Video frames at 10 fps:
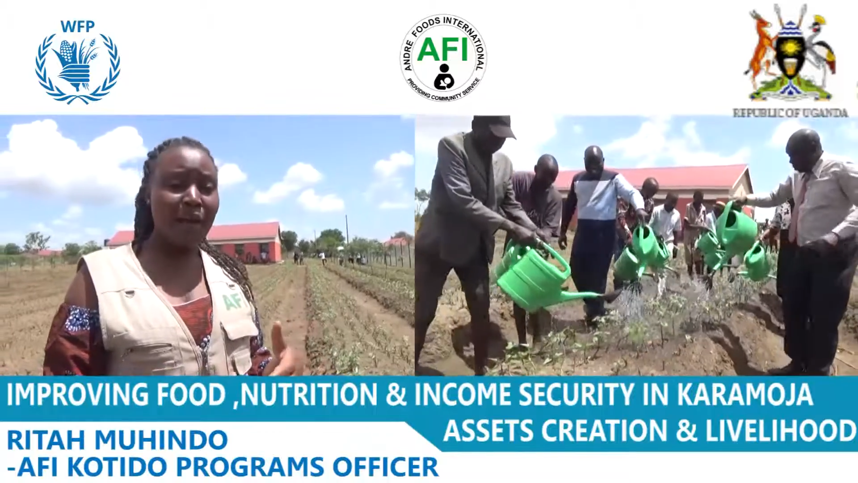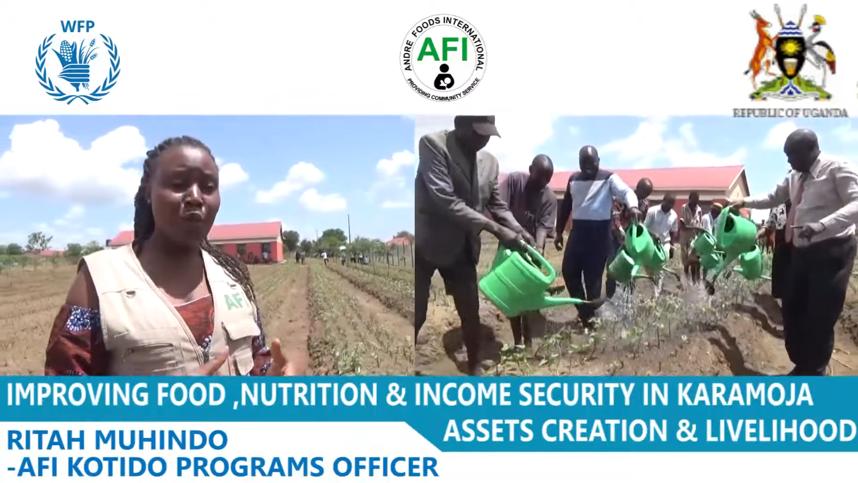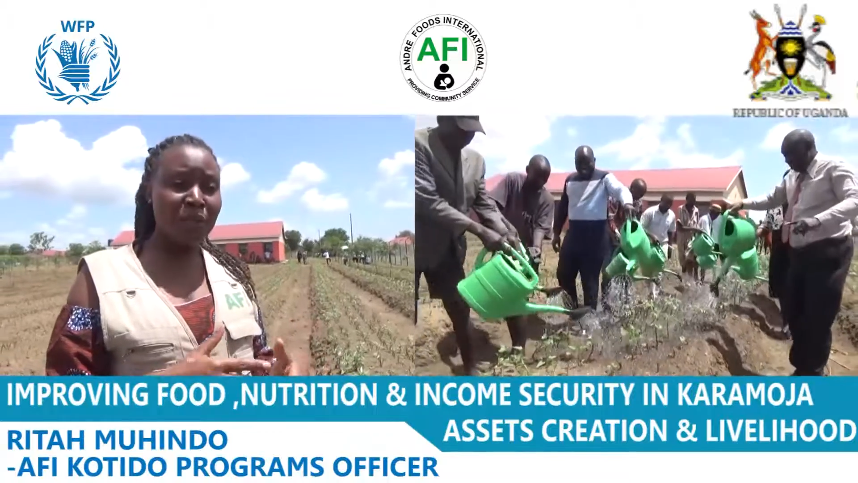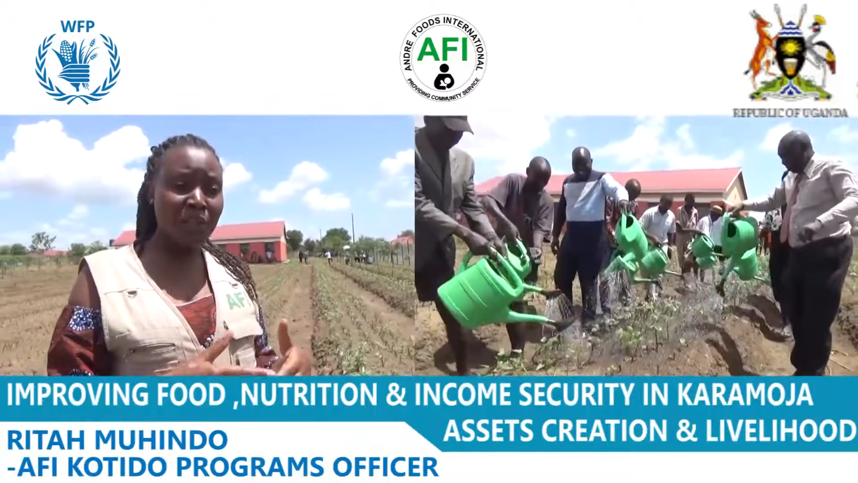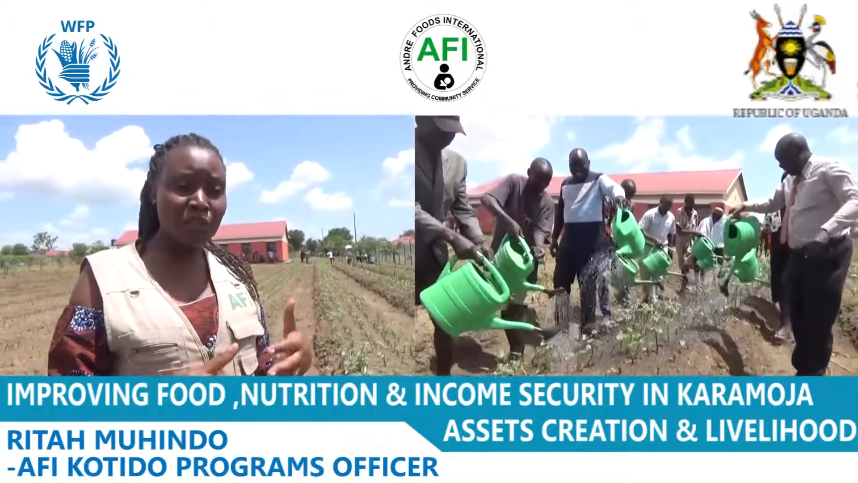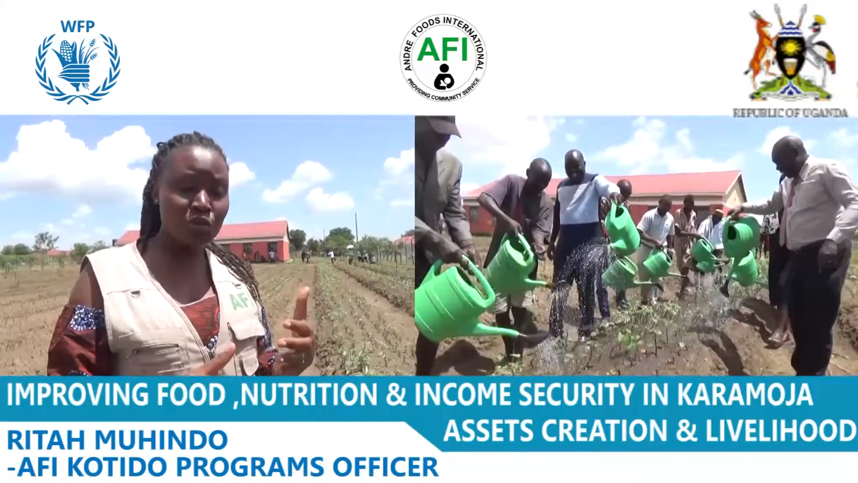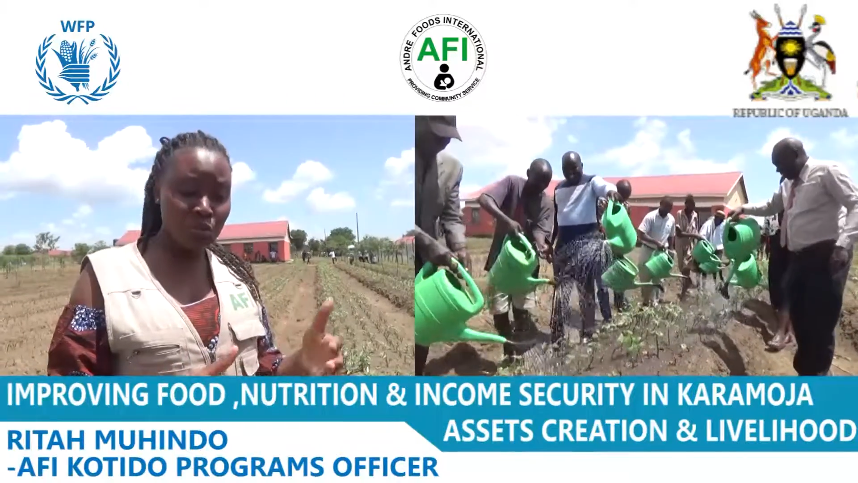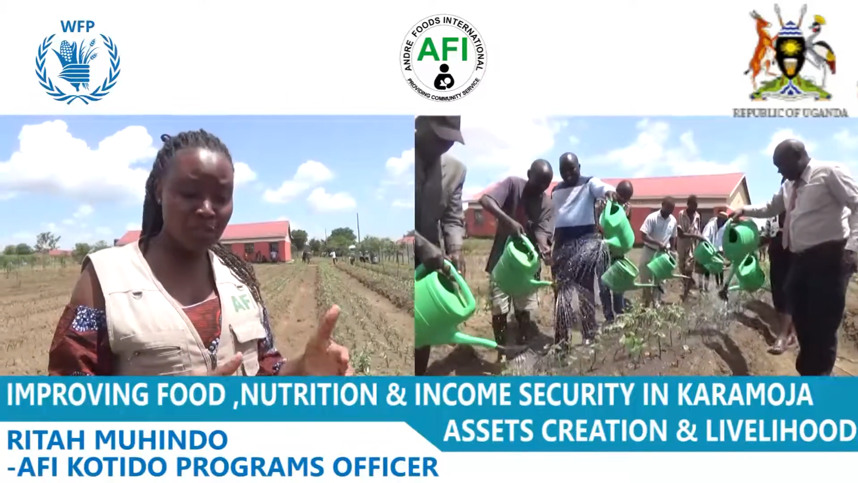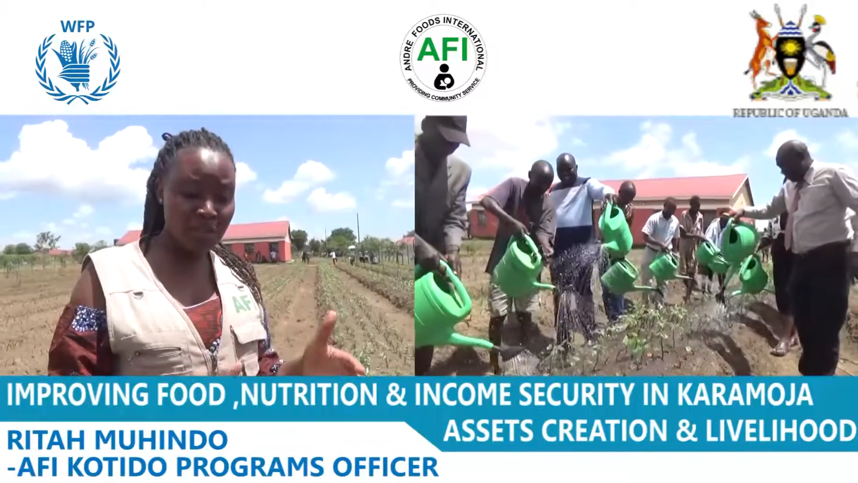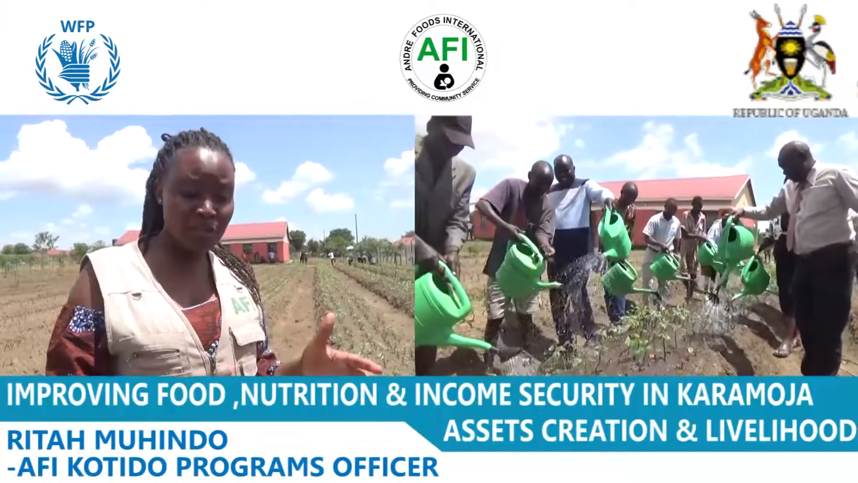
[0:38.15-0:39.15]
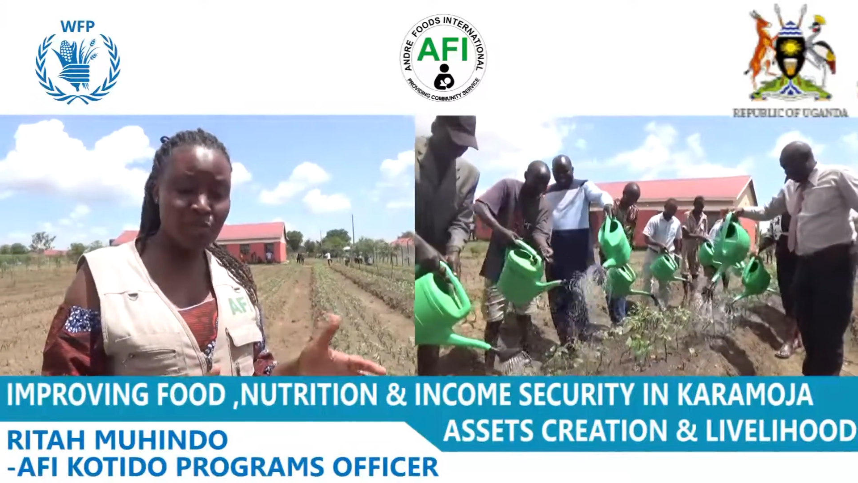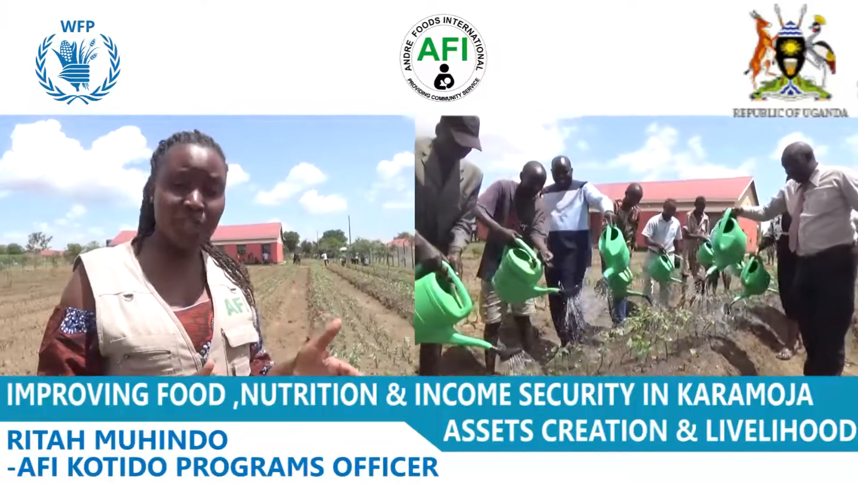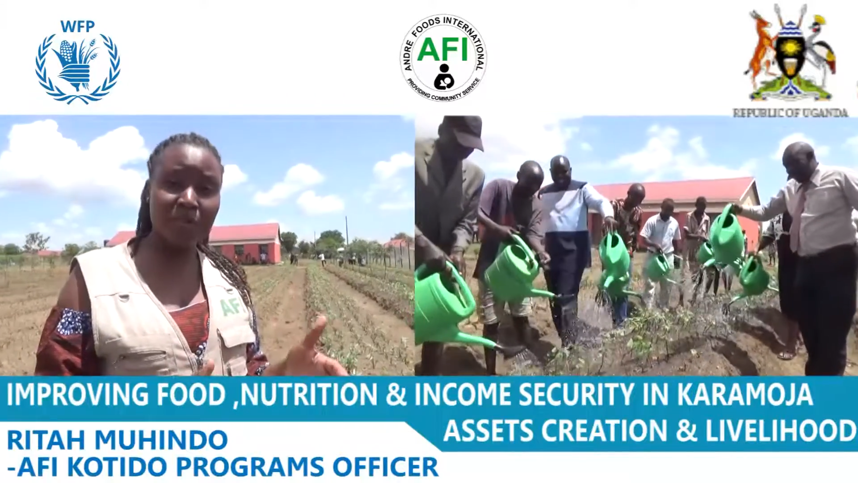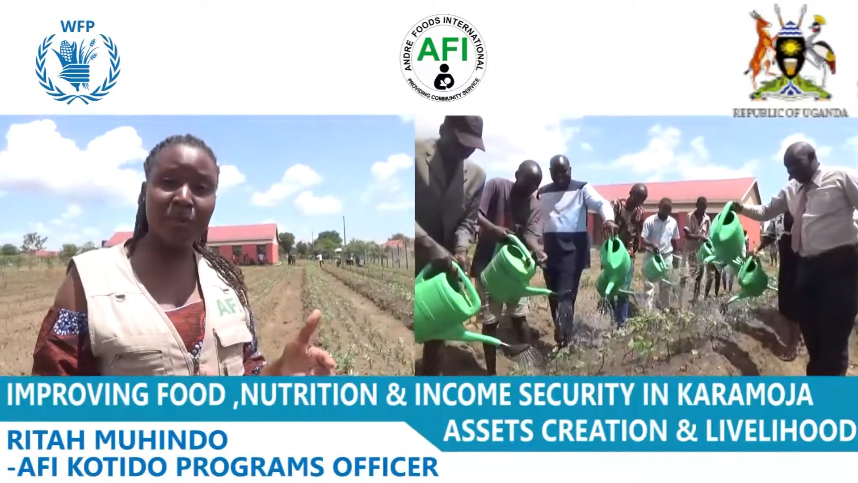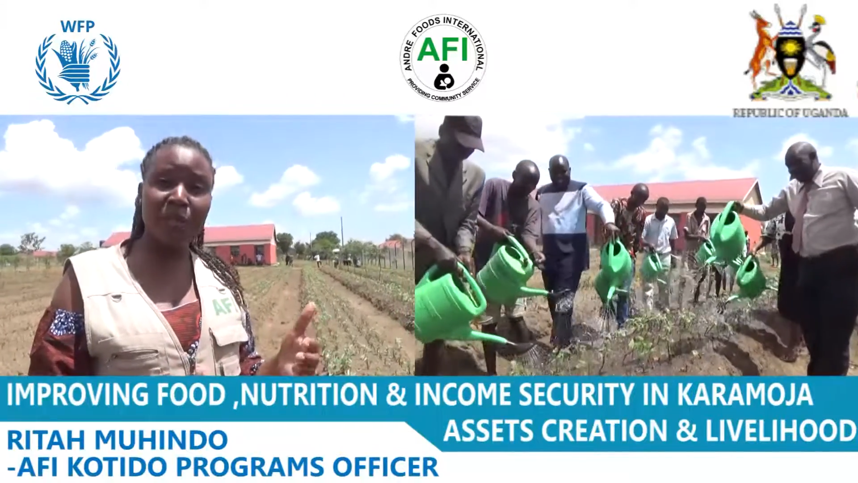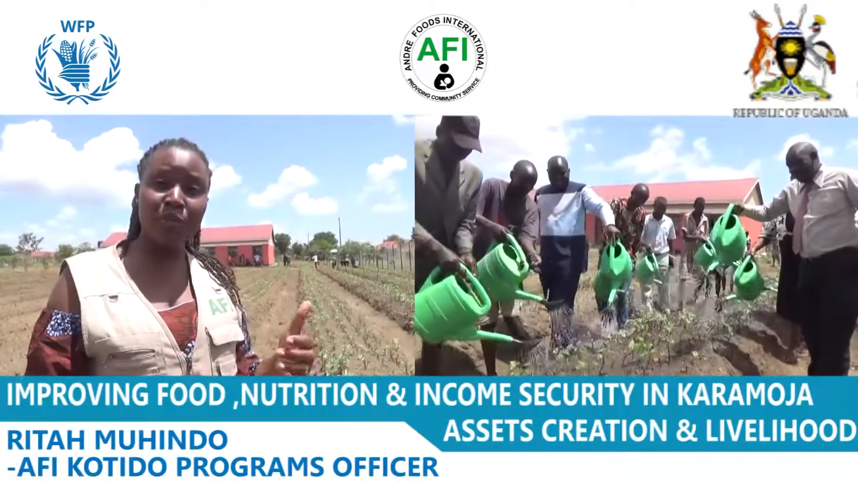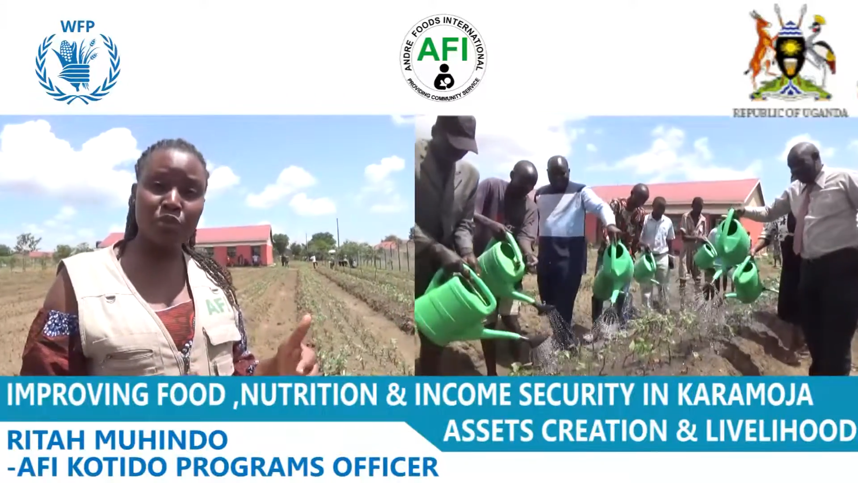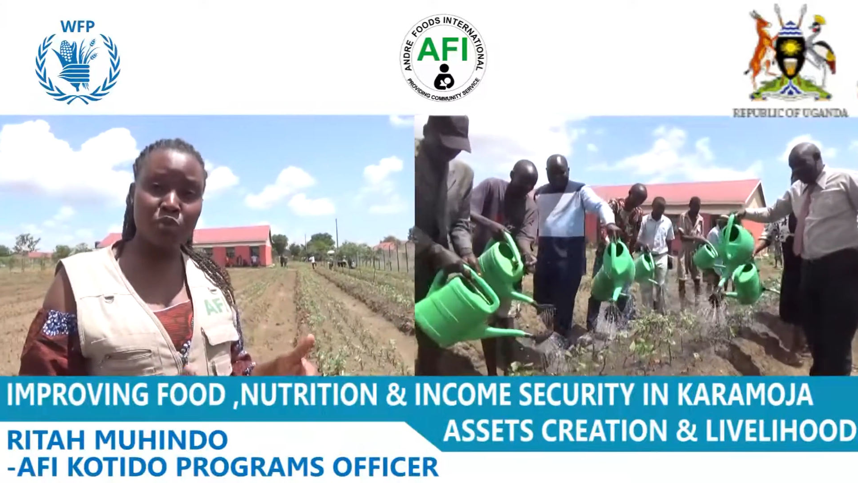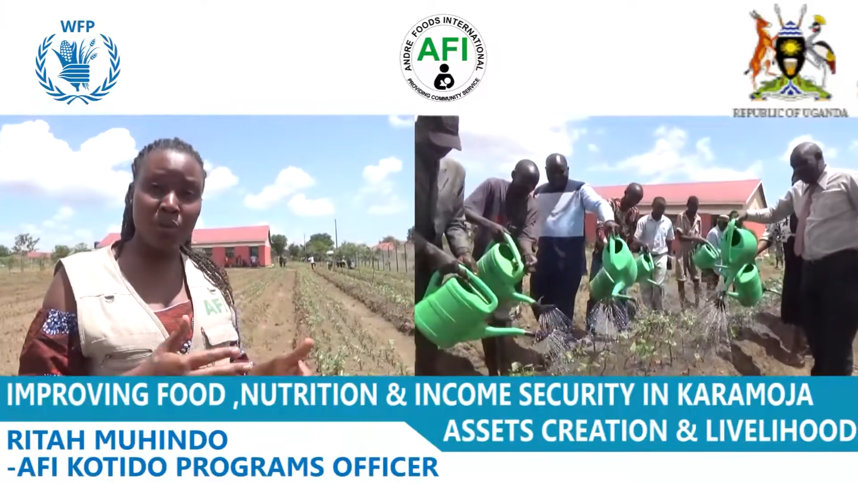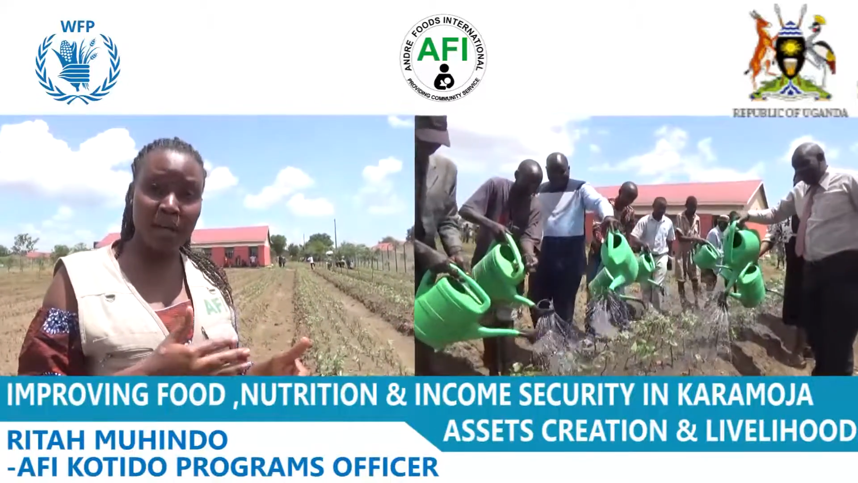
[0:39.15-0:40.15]
Within two months we shall be
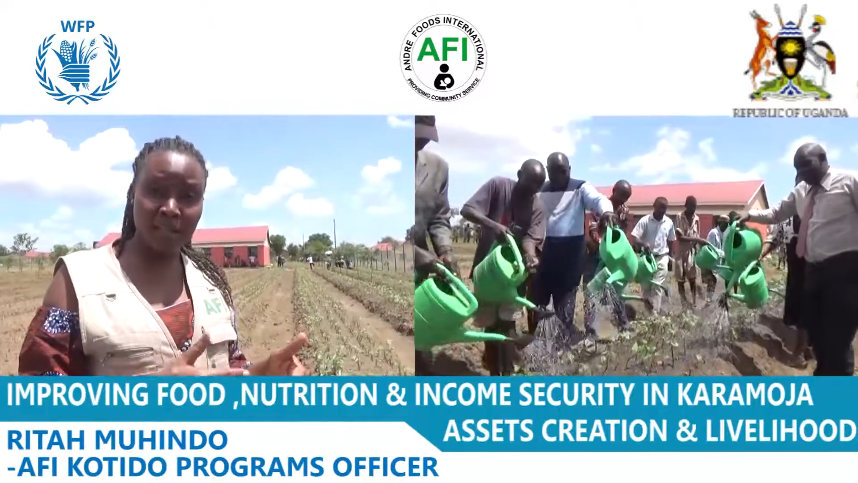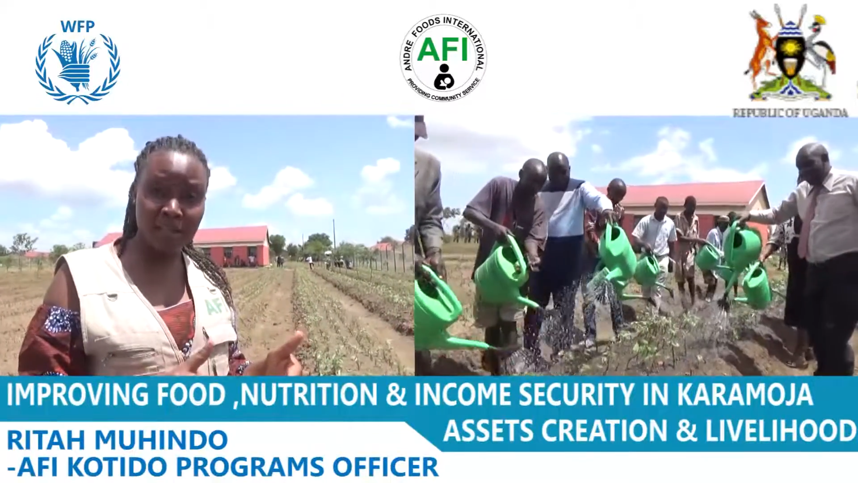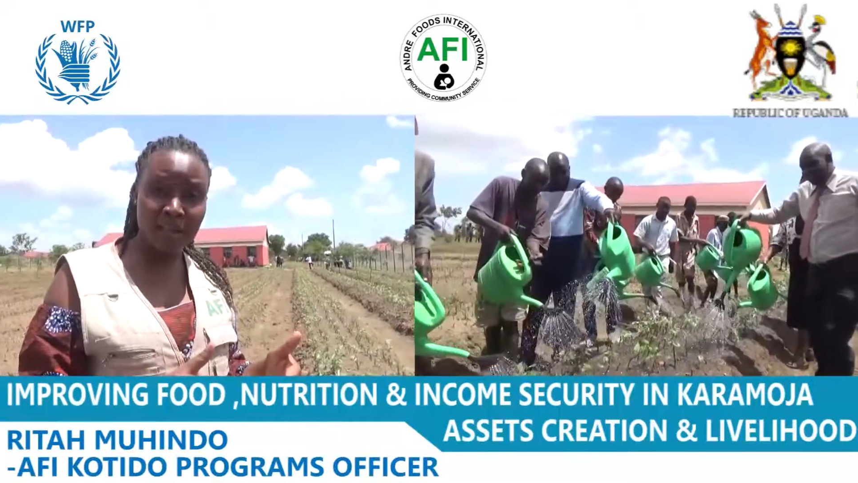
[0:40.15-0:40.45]
able to cut